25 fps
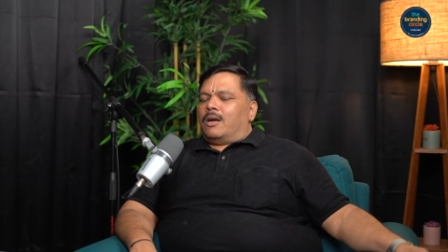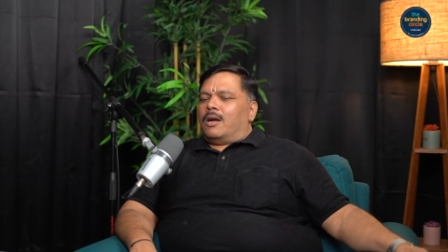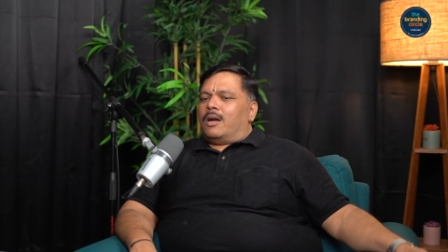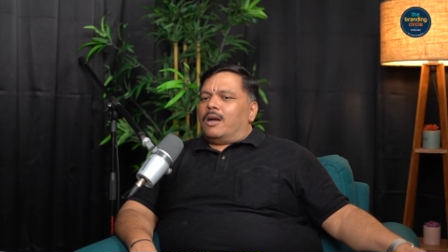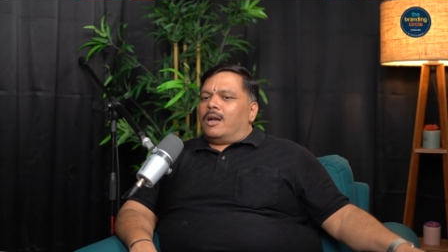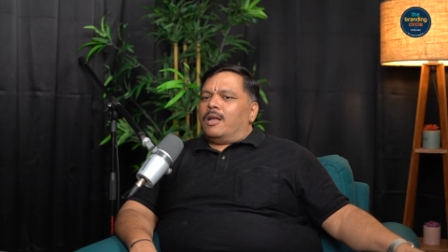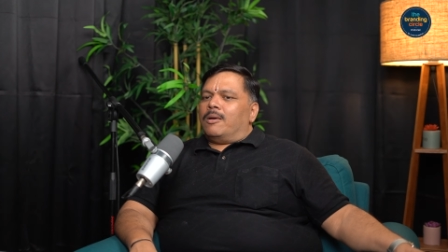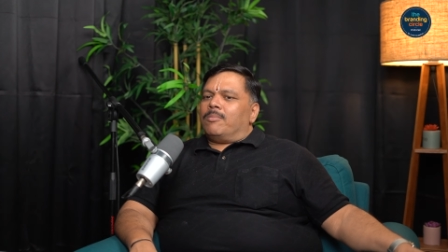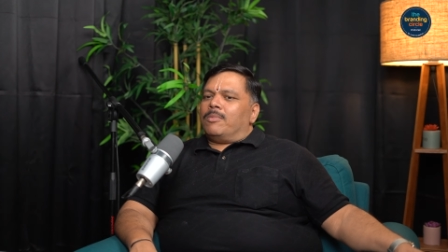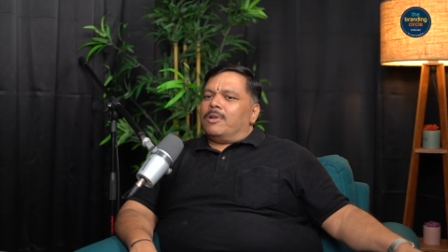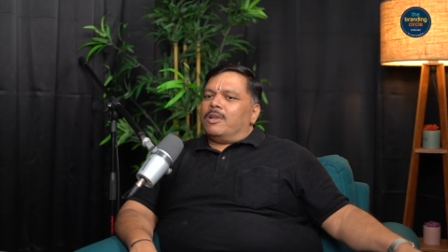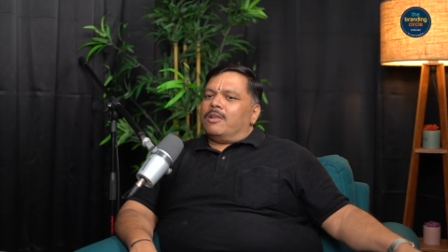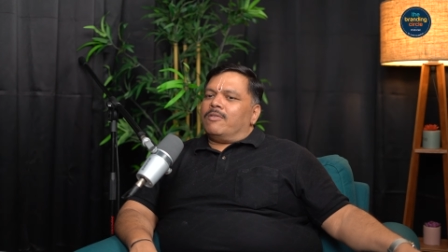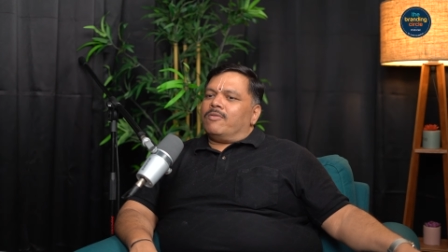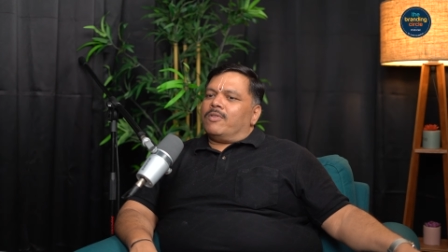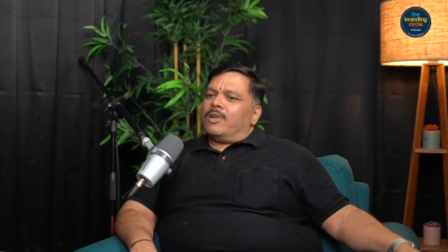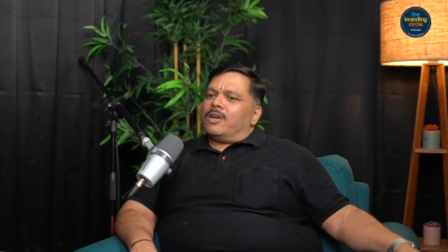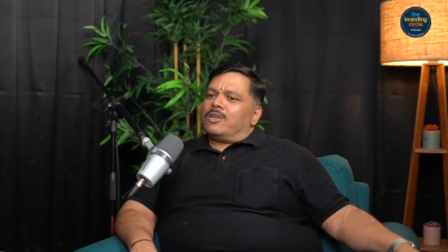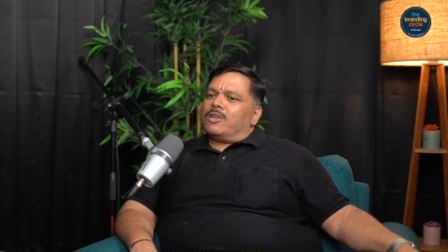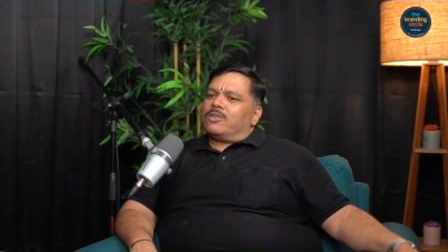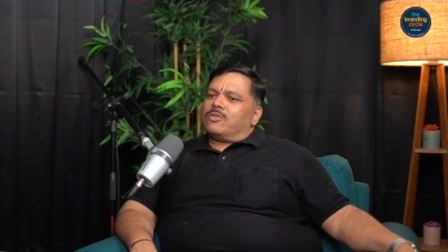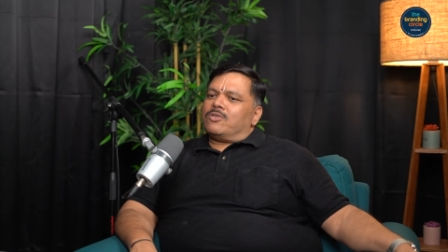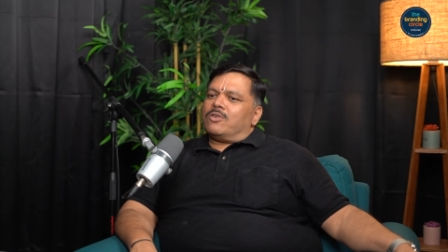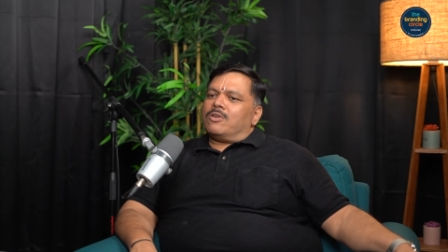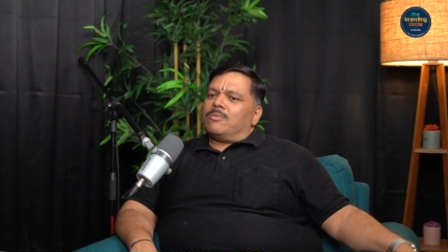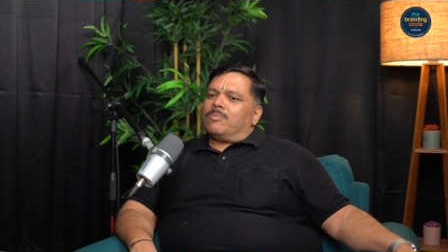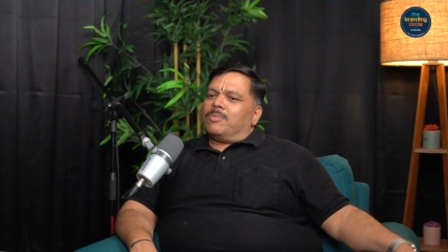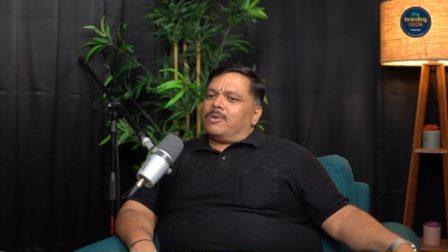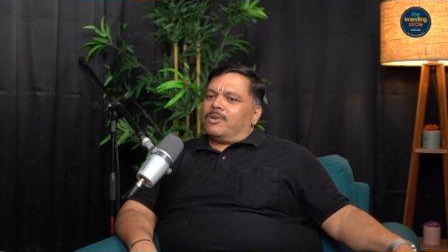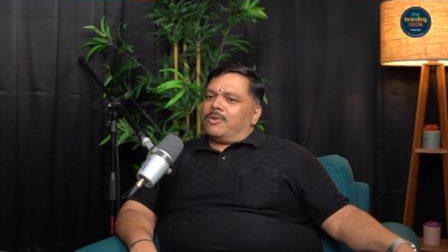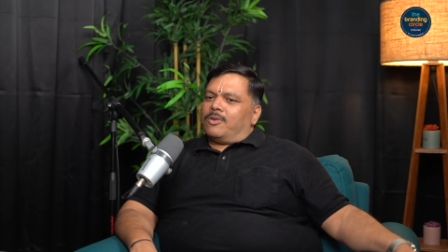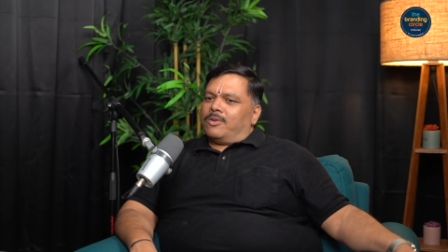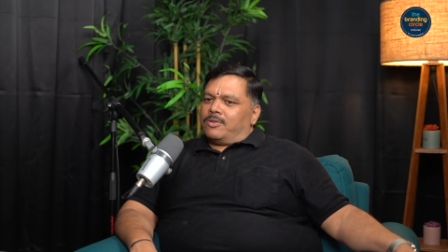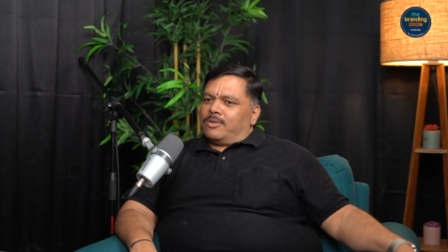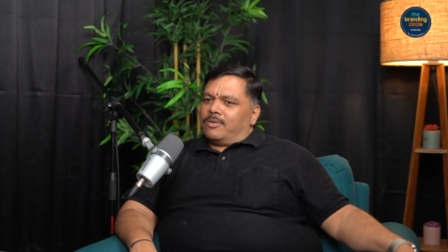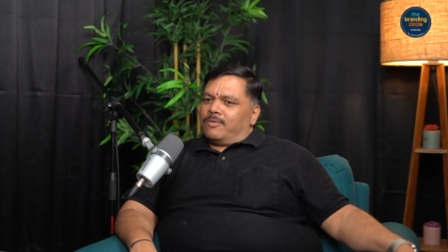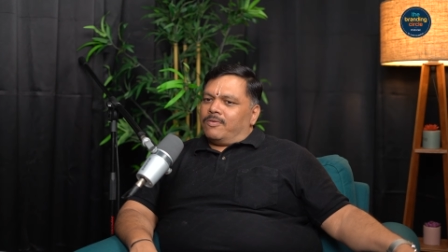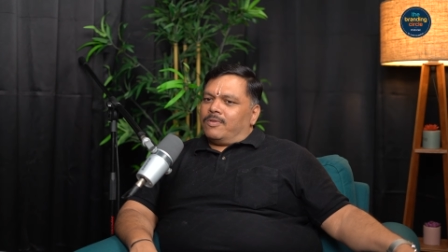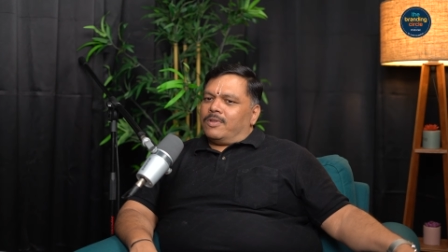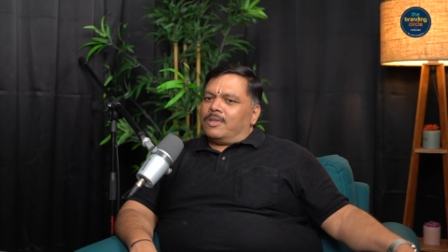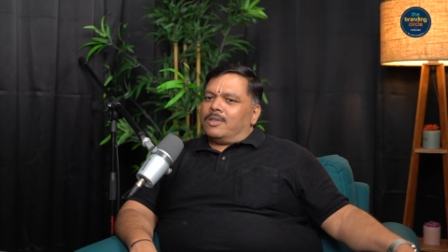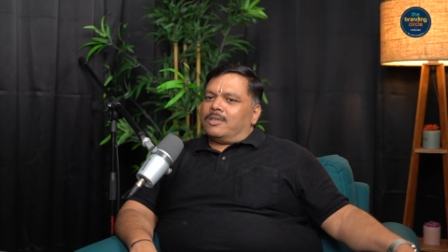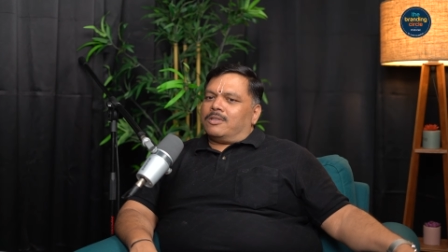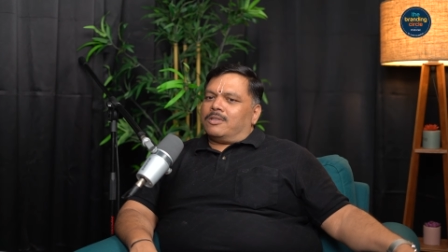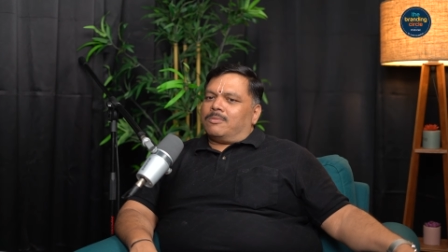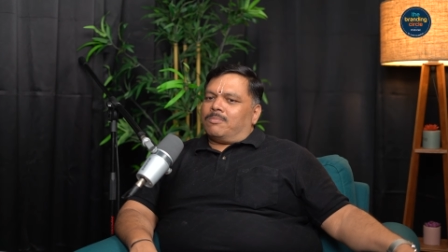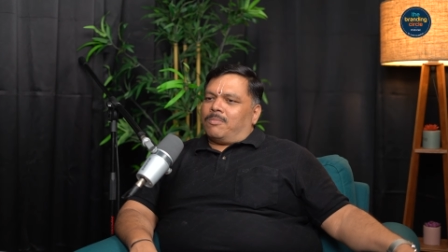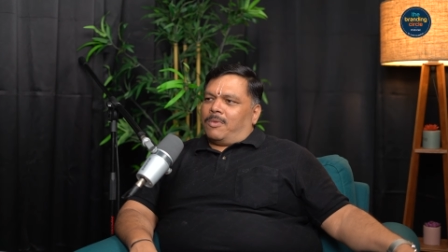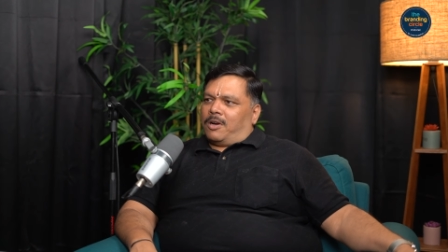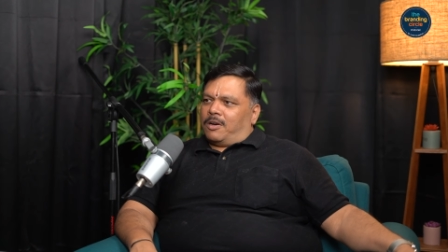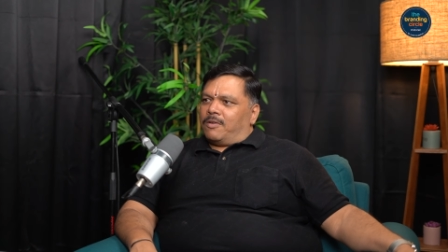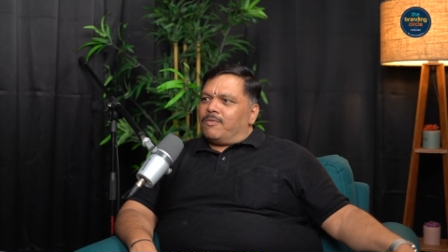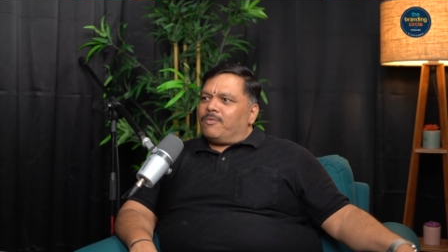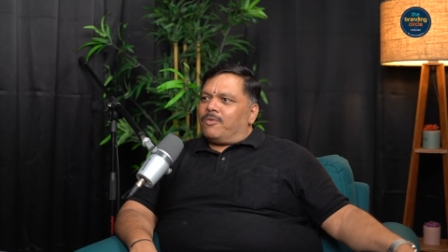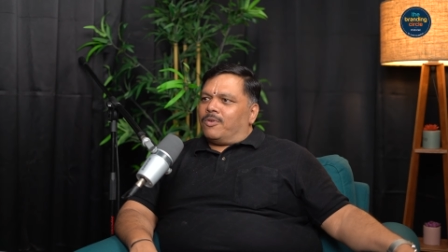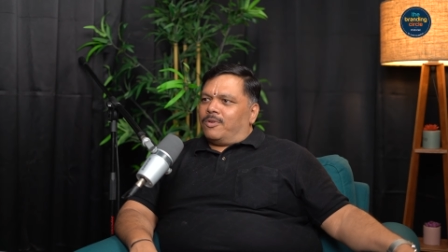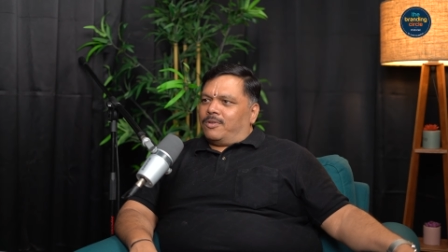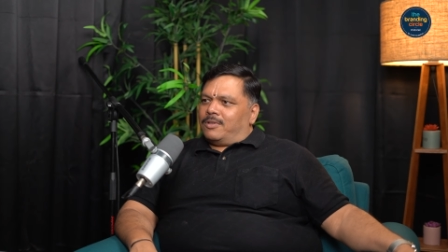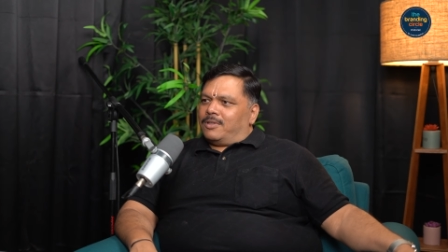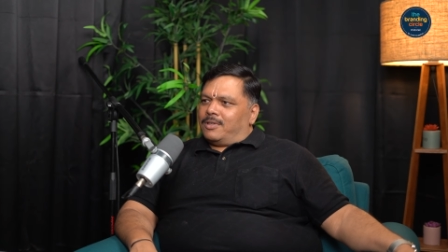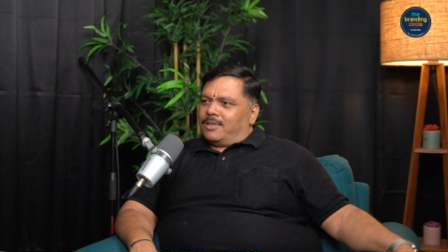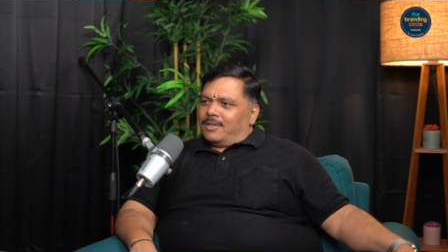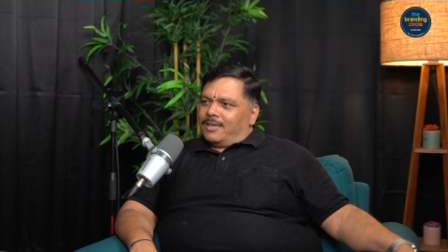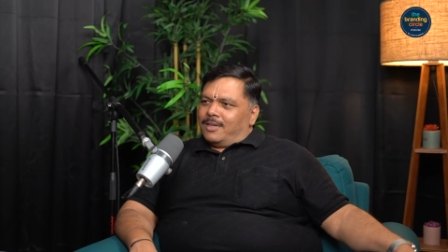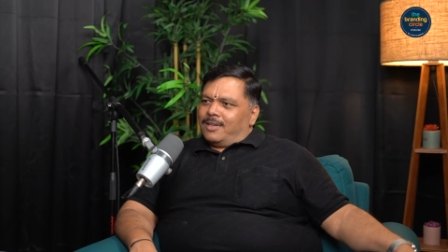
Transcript: And I believe that's not because of the smartphones.